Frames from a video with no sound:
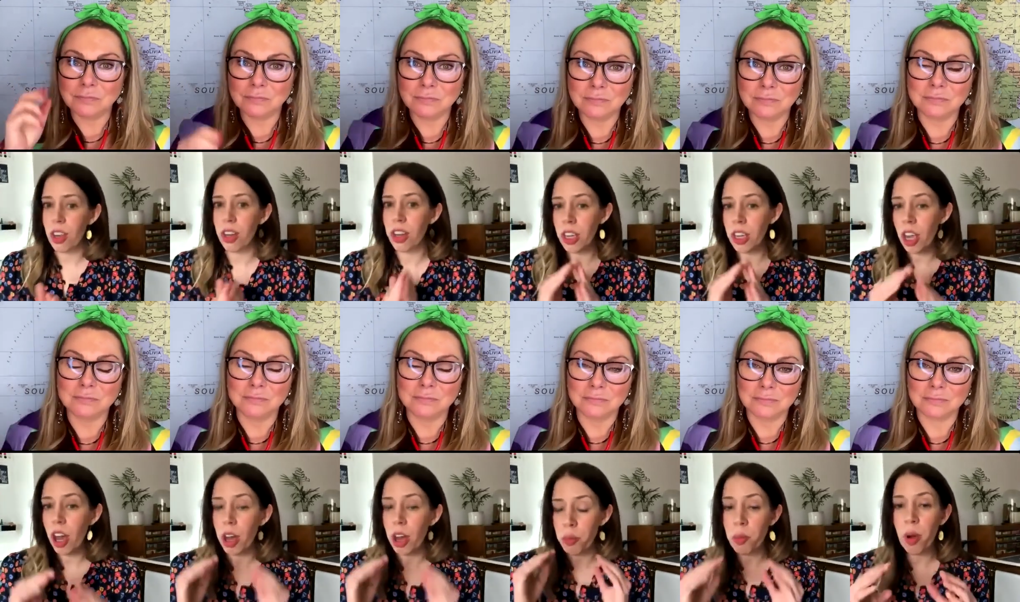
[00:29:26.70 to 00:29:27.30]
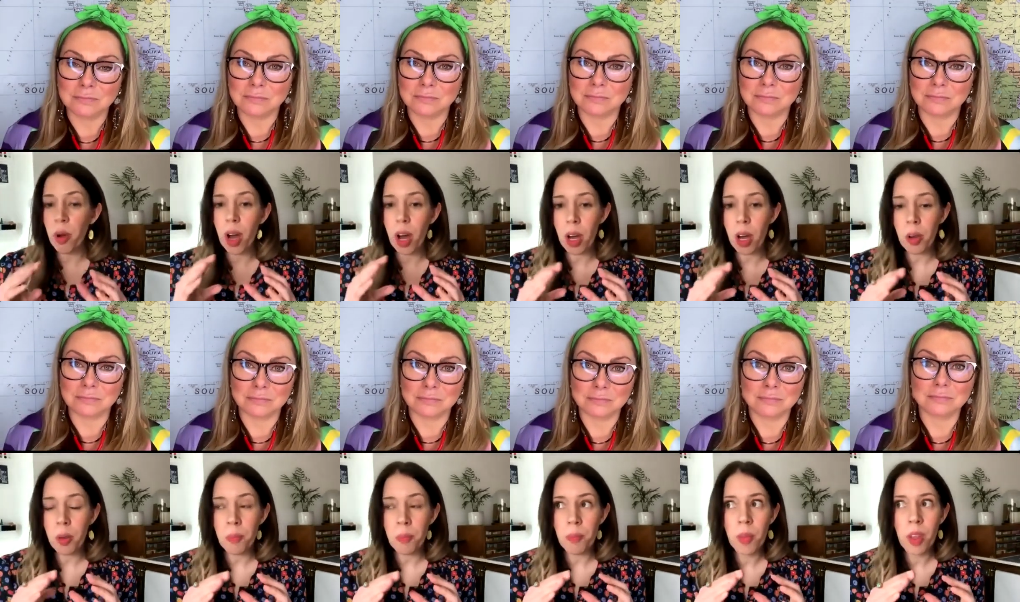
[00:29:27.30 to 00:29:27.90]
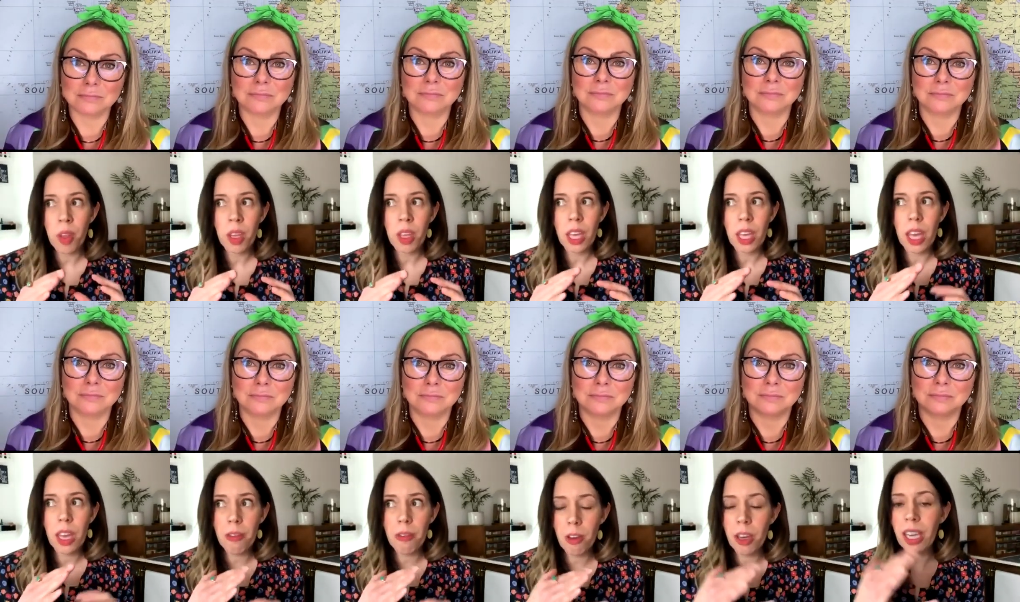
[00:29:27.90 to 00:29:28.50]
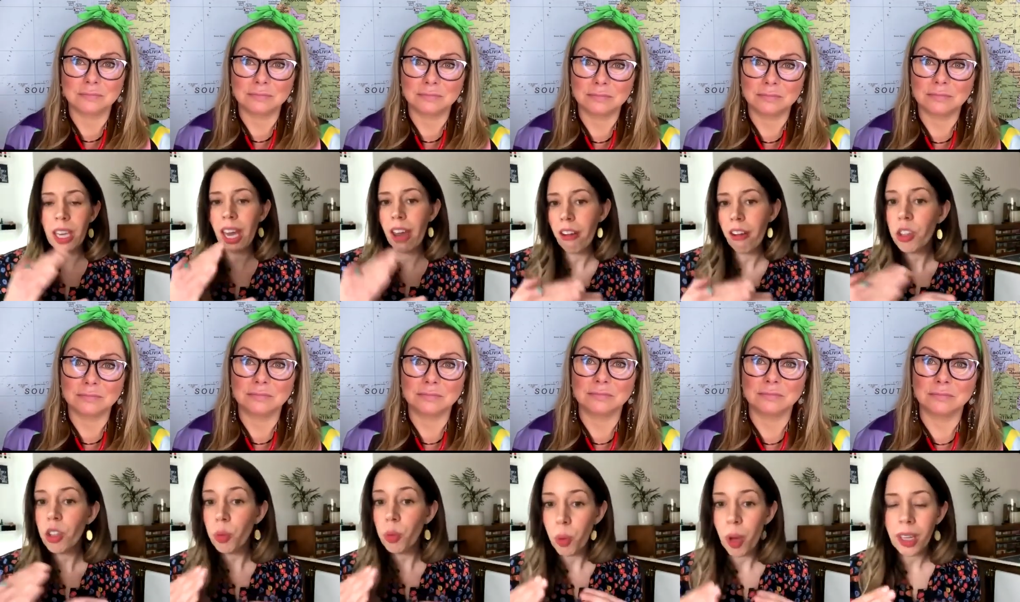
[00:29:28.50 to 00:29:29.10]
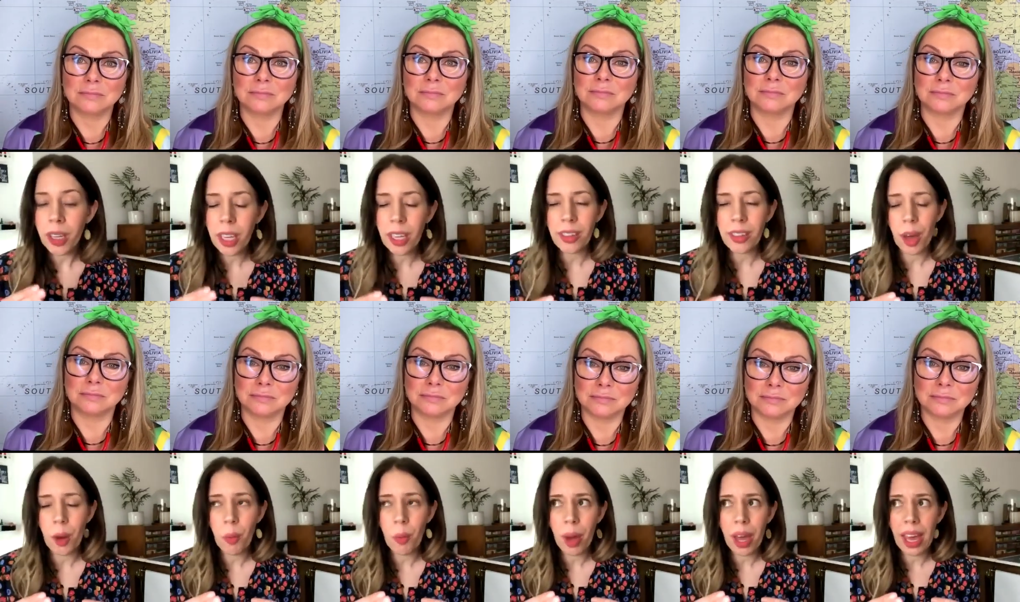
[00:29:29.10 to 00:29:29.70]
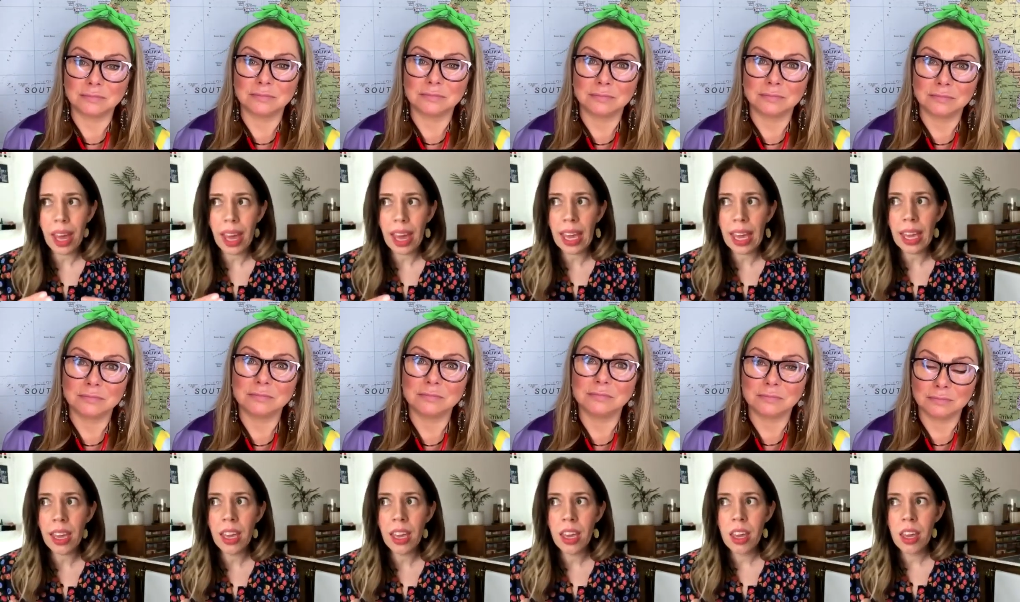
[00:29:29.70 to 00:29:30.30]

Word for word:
Speaker 1: that I, I, I, if I carried on working that way,